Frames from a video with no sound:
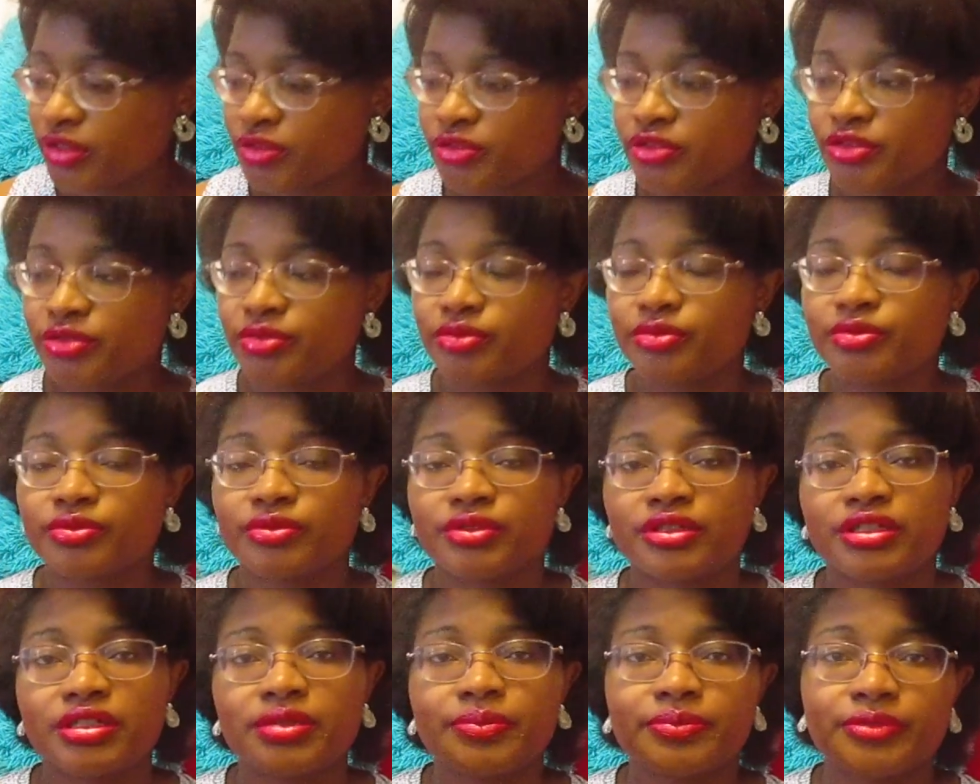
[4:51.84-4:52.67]
to
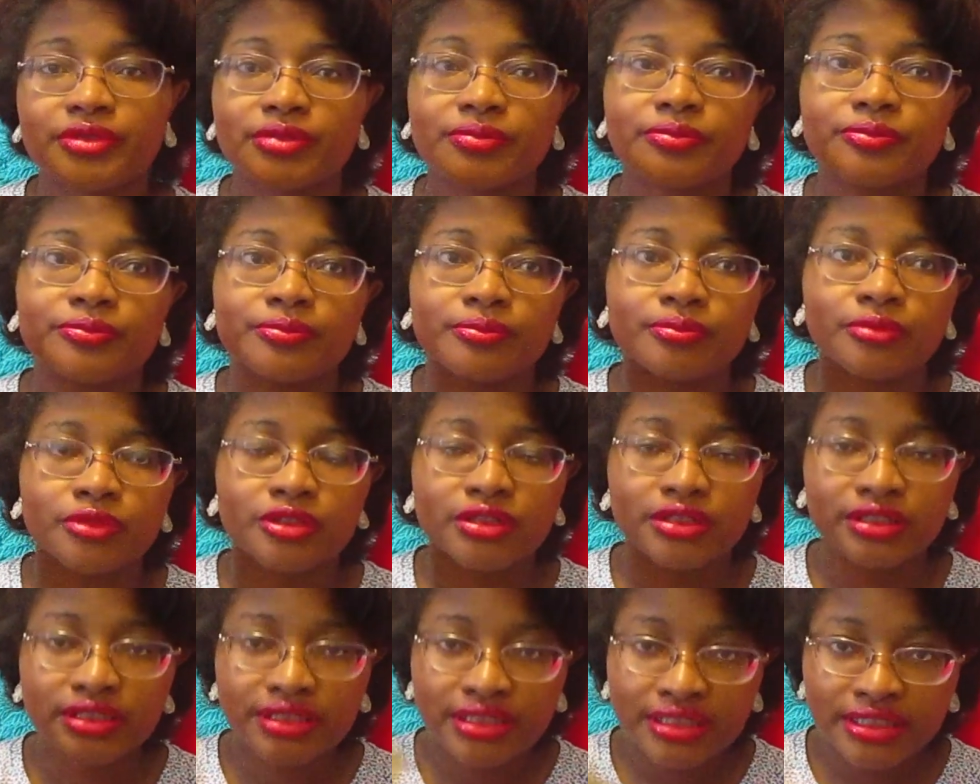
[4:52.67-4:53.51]
keep them
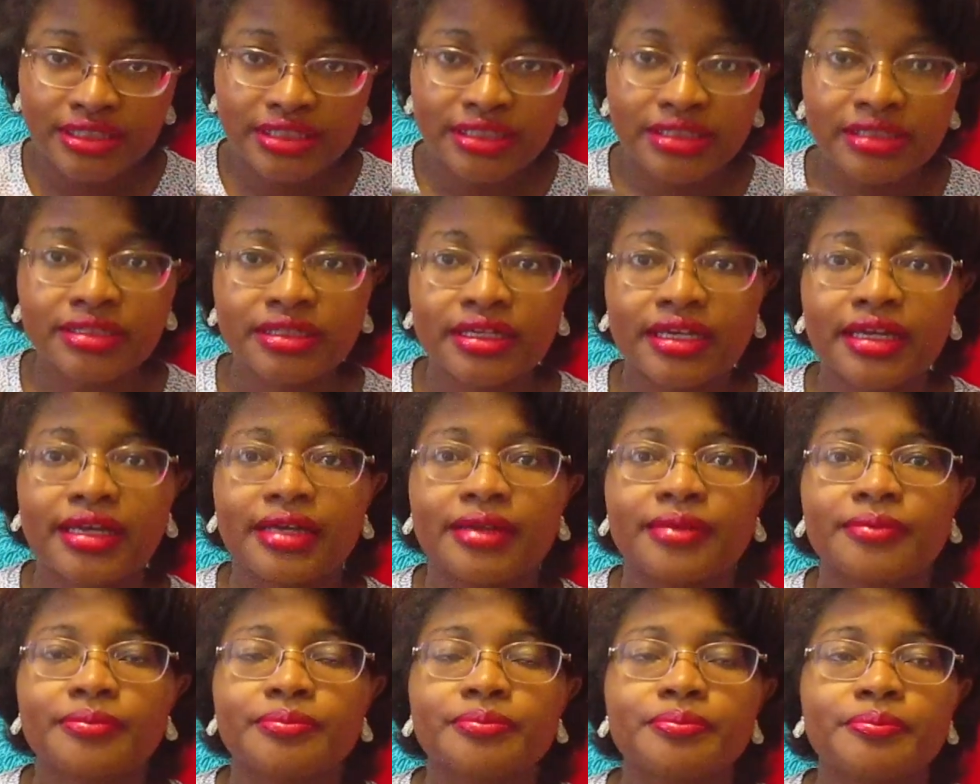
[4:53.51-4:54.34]
clean
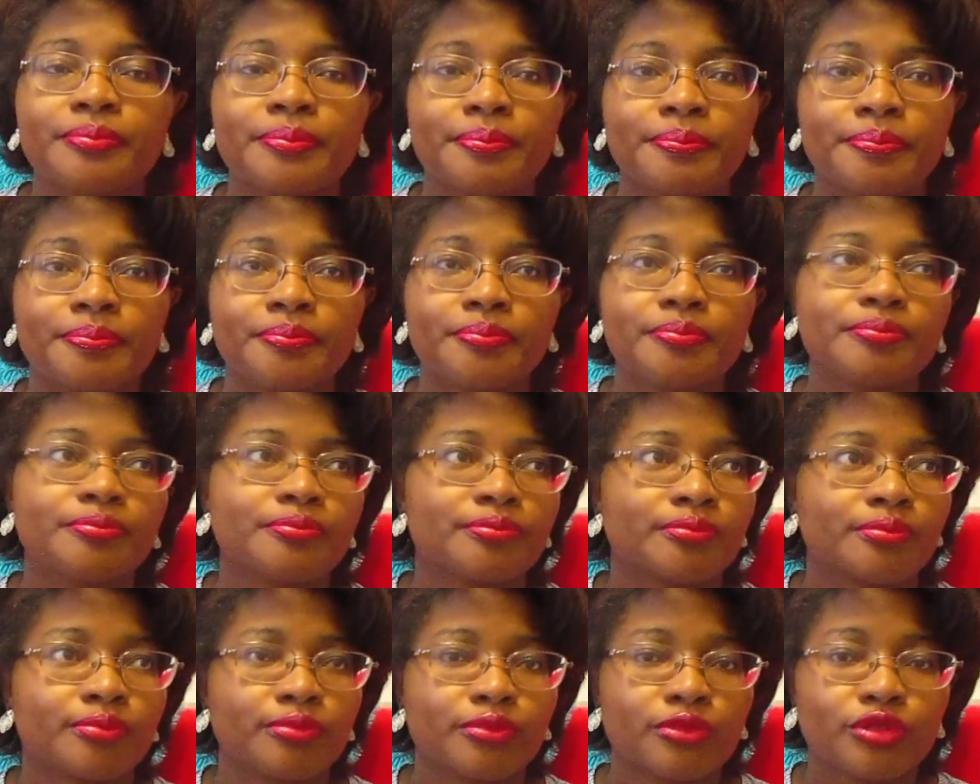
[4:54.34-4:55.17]
and
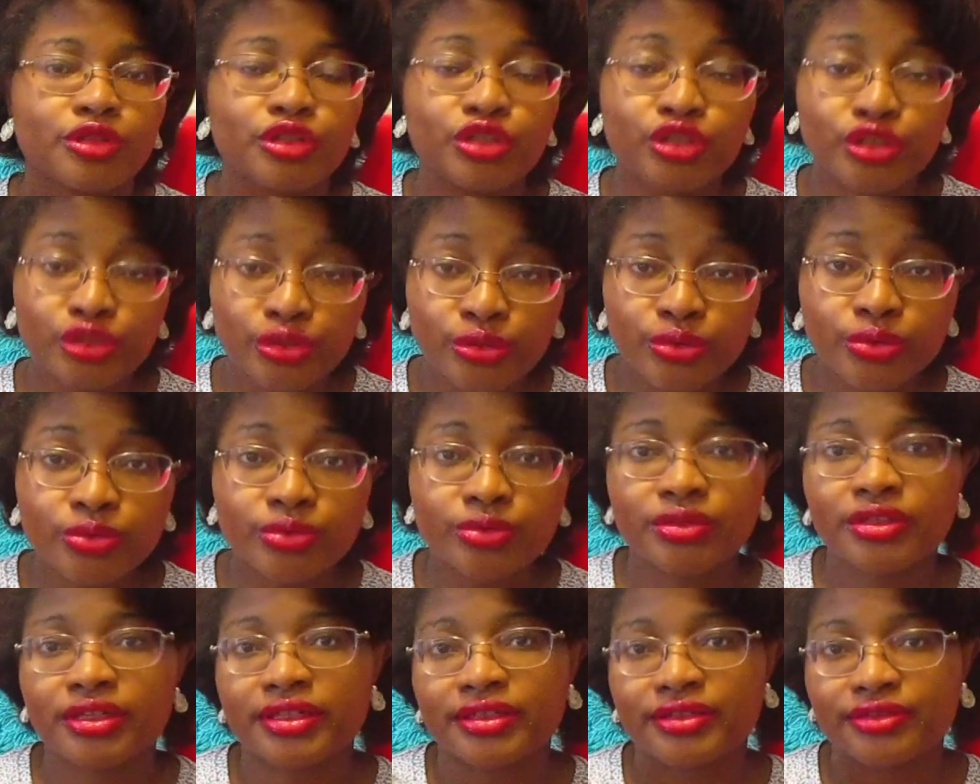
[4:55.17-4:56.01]
new
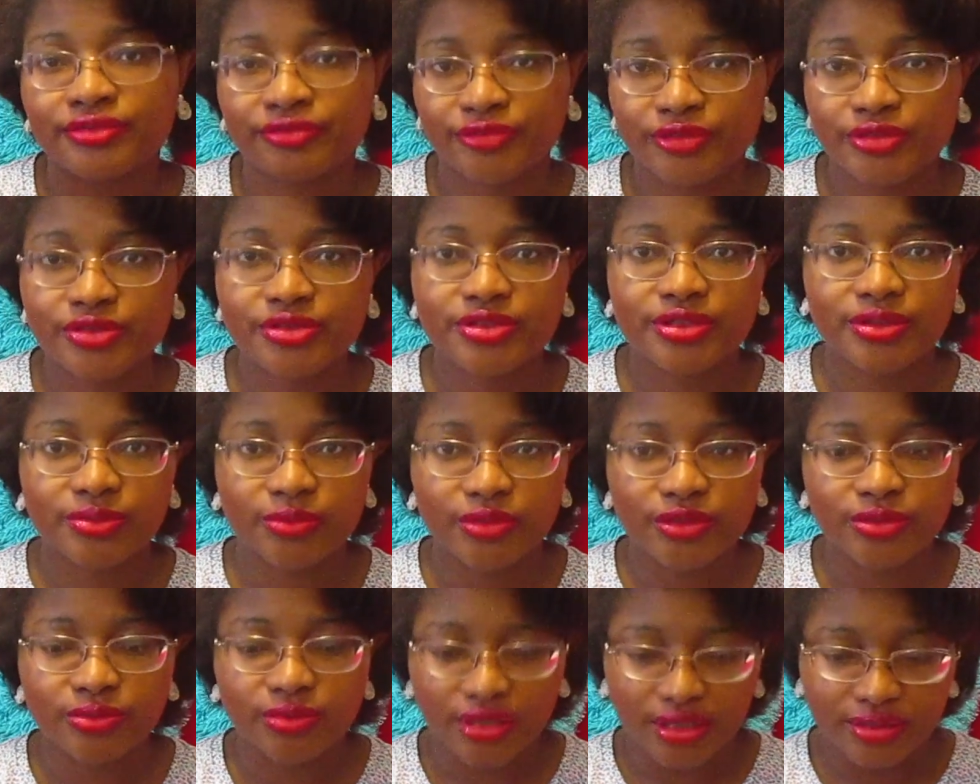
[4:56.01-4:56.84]
like the first day
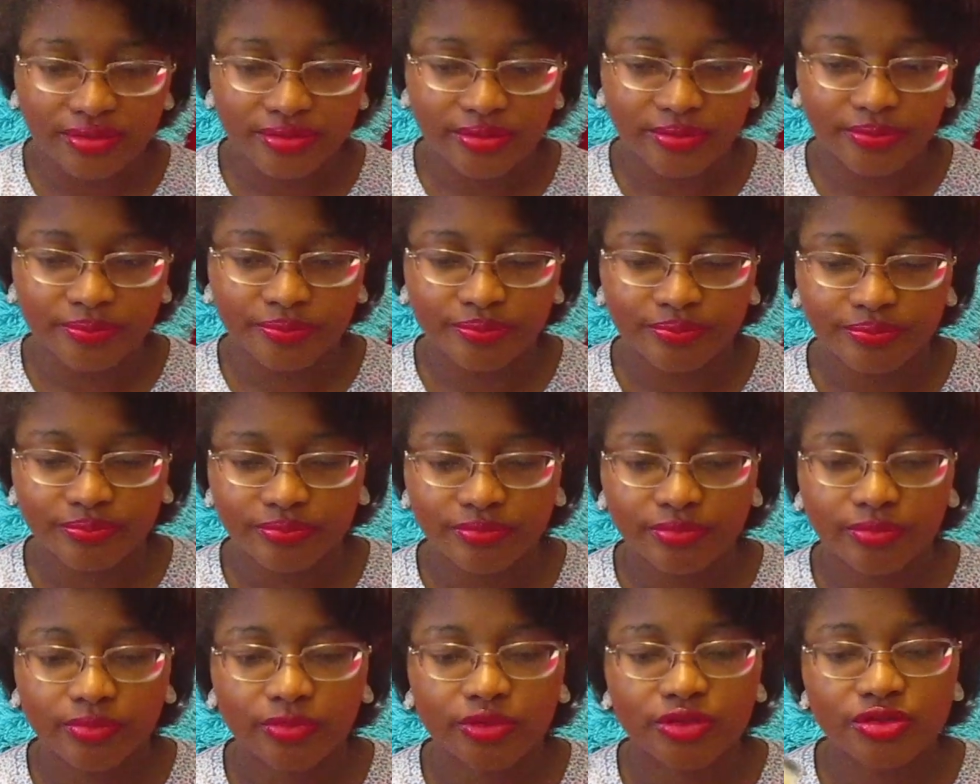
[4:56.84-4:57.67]
when you got them.
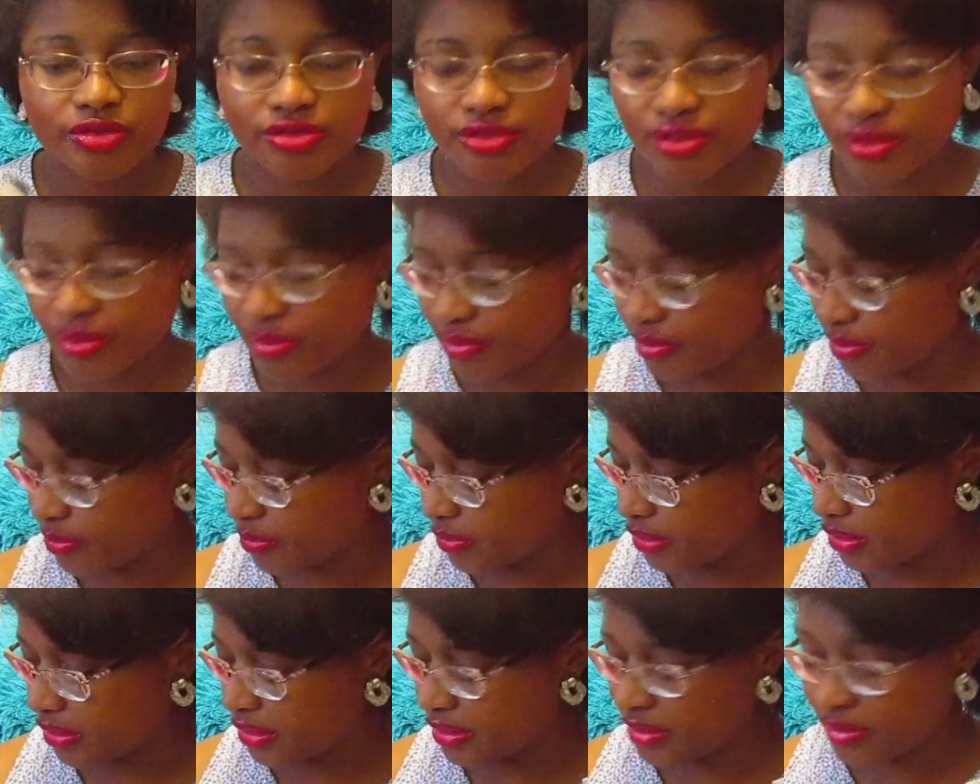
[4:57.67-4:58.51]
So
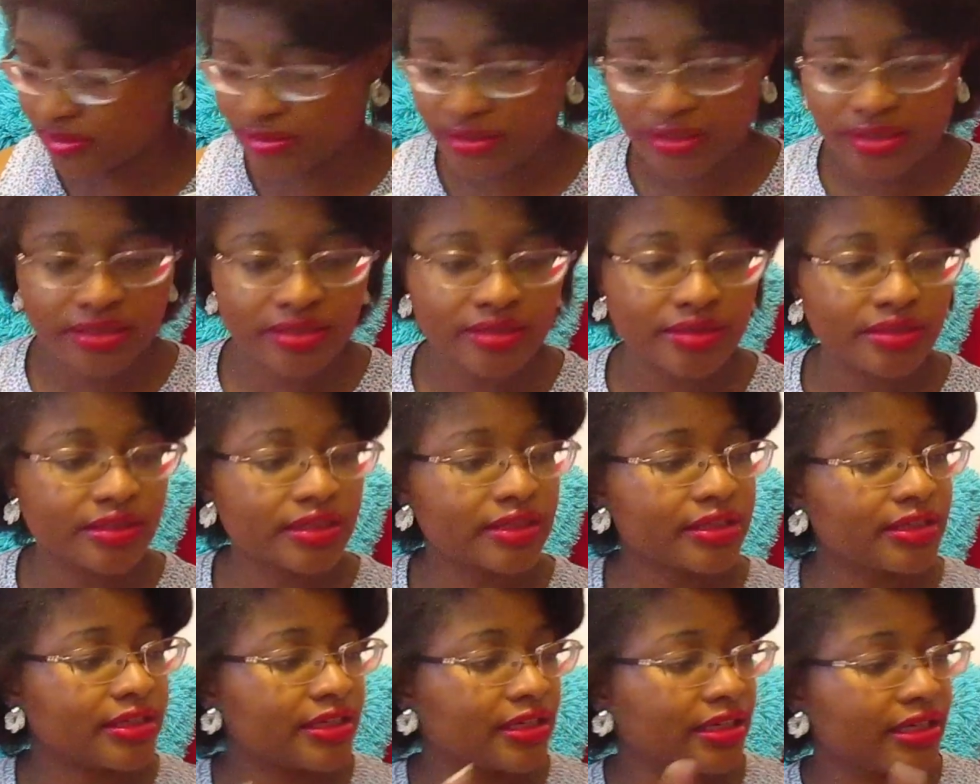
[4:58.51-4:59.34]
the
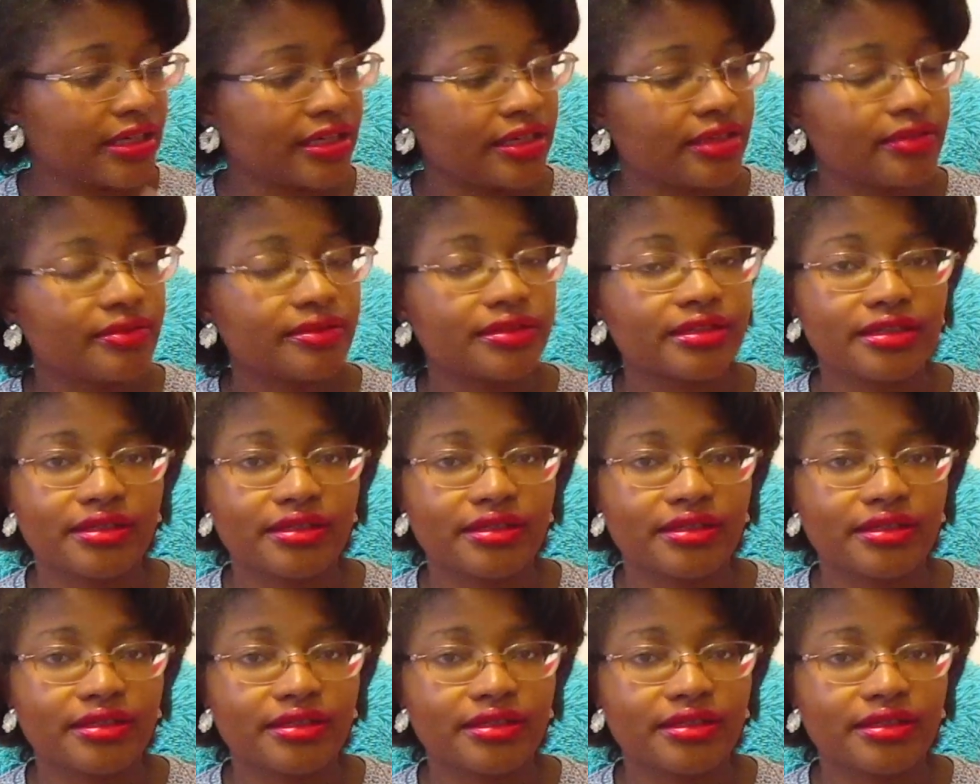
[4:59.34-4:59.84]
kit